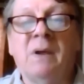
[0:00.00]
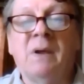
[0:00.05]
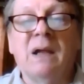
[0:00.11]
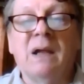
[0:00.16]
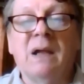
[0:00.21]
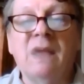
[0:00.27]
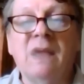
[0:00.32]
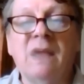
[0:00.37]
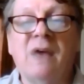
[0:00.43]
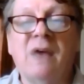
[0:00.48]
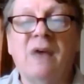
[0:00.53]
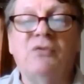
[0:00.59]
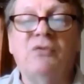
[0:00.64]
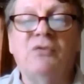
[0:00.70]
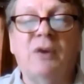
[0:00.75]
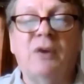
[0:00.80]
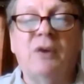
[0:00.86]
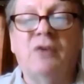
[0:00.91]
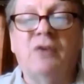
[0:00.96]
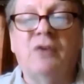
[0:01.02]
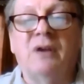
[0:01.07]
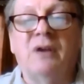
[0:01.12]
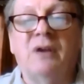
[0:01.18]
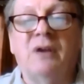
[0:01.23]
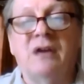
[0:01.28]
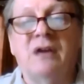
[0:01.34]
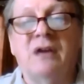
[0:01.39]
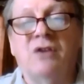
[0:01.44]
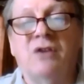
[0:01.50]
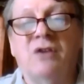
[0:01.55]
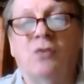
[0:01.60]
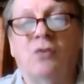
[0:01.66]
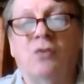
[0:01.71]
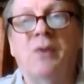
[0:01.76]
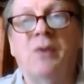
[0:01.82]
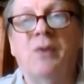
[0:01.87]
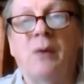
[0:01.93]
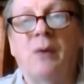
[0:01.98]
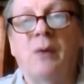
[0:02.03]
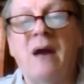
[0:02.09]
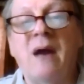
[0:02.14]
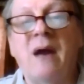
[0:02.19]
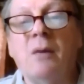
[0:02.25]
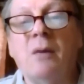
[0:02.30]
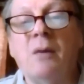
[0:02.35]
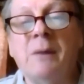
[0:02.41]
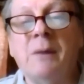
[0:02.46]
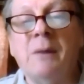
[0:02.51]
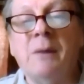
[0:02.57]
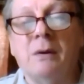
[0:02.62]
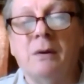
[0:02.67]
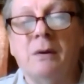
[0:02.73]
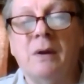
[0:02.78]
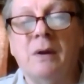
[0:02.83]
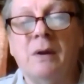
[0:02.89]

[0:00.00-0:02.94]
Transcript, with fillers: Let's have serious elections with a radical middle